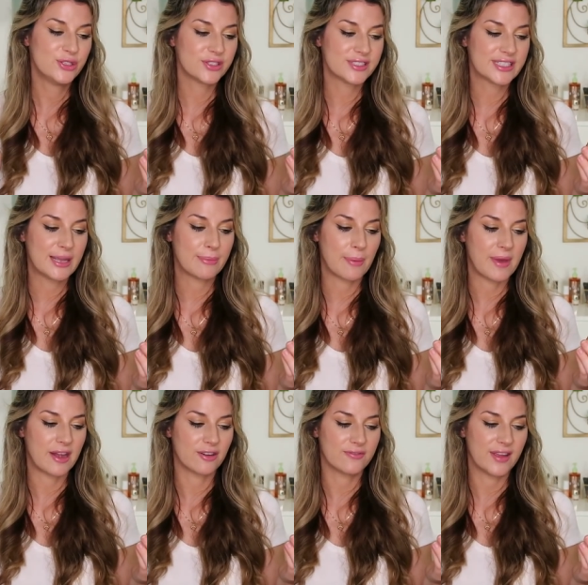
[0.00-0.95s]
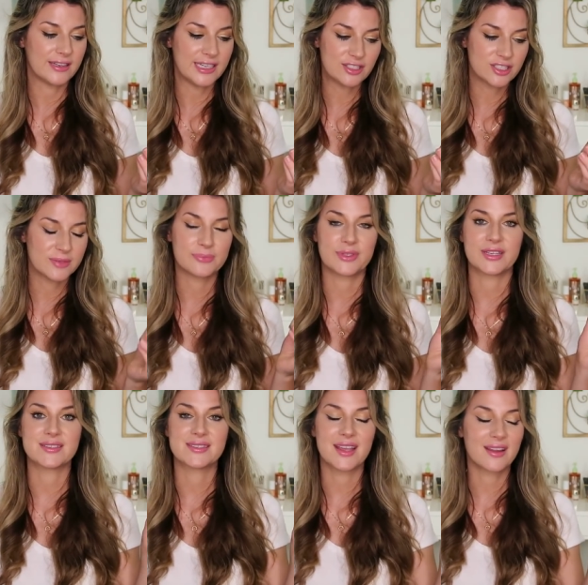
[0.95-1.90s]
Your Skin But Better Foundation
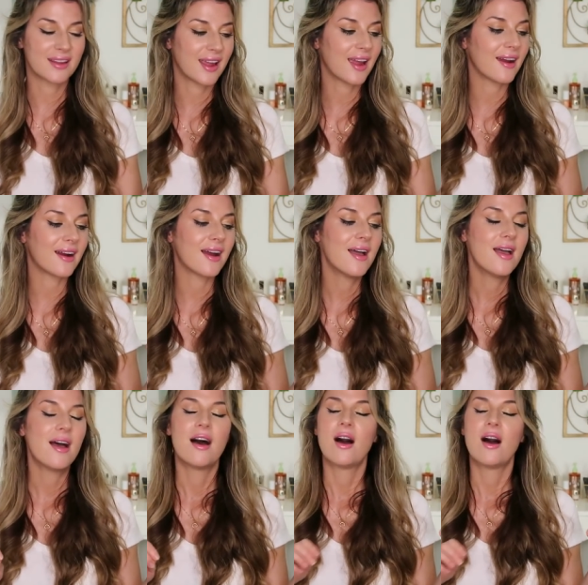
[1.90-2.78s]
plus Skincare.